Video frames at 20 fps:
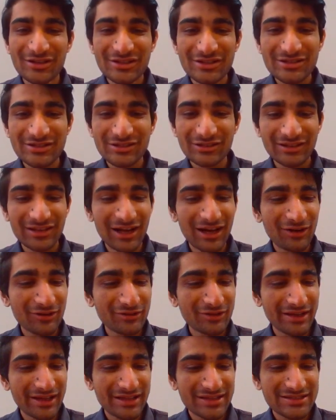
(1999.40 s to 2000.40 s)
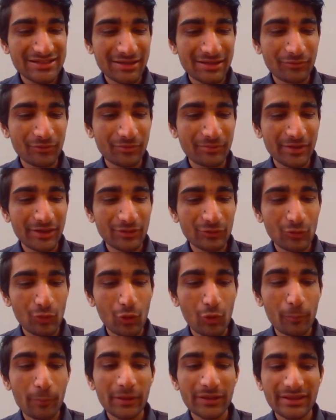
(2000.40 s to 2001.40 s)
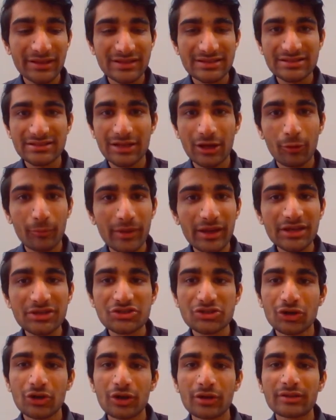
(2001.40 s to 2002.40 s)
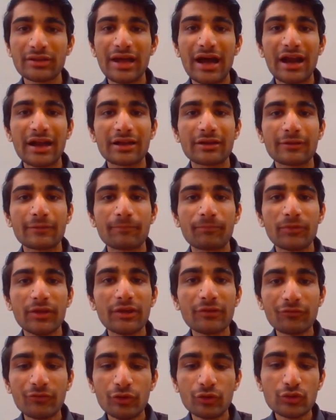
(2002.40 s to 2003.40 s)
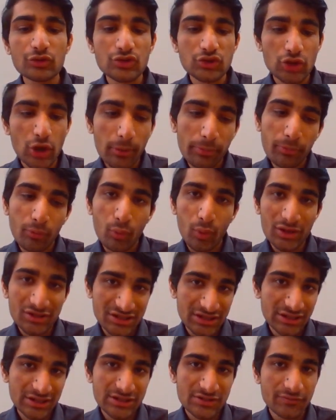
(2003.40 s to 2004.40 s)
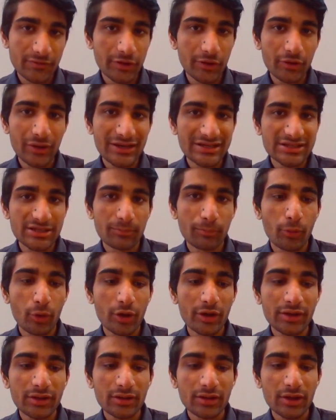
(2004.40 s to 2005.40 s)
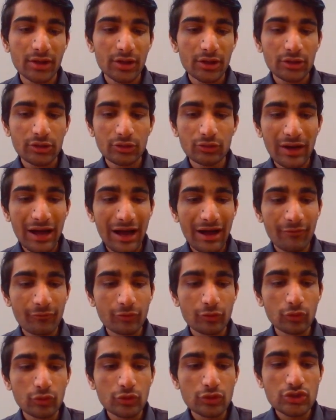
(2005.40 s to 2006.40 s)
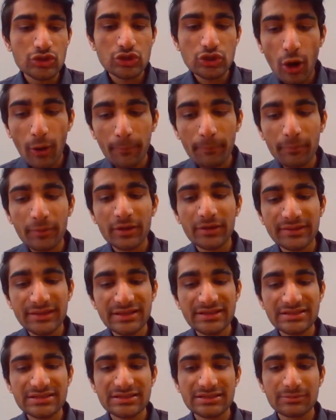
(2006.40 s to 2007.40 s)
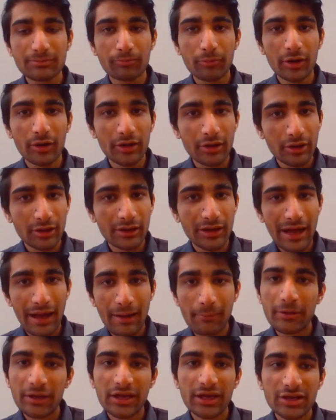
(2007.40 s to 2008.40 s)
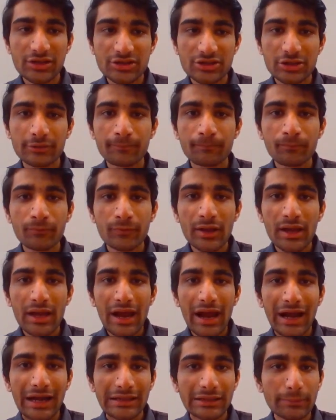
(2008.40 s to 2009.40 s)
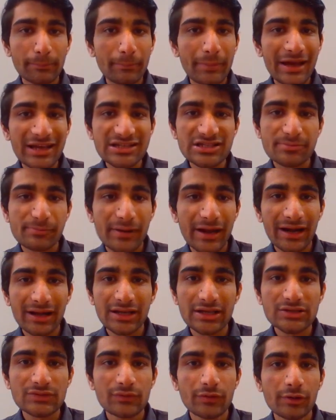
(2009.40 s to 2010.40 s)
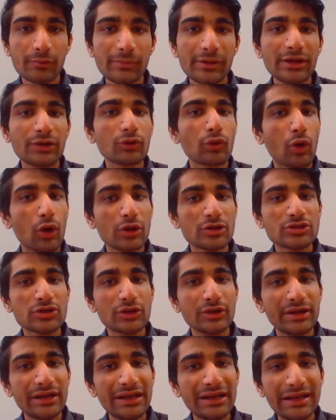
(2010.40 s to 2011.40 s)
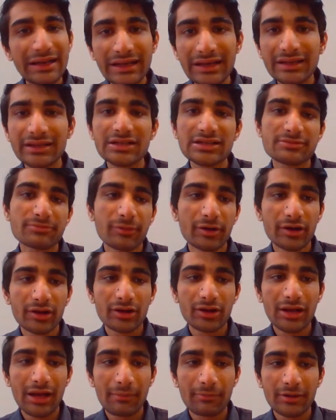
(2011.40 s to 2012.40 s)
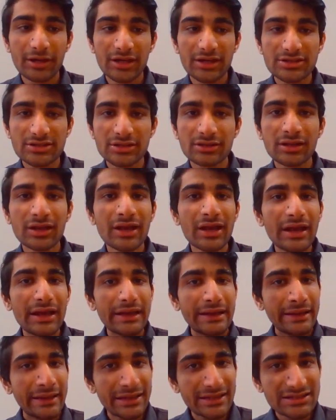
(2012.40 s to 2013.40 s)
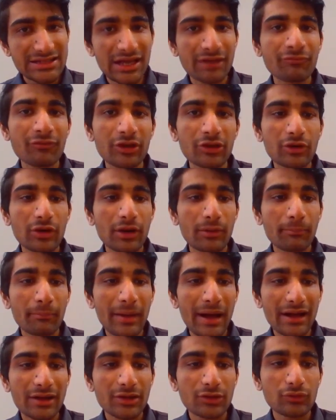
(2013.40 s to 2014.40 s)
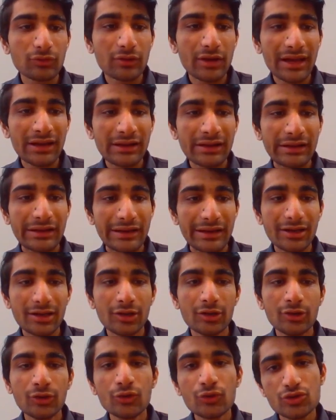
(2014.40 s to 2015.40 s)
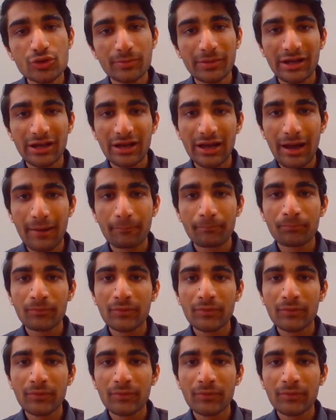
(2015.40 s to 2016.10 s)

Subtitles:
So now the next step would be to open this. Now make sure that if you stop watching this video at some point, you have to stop this particular application. And the best practice would be to also delete this particular application. And next time when you come back, you can create a new Jupyter Lab.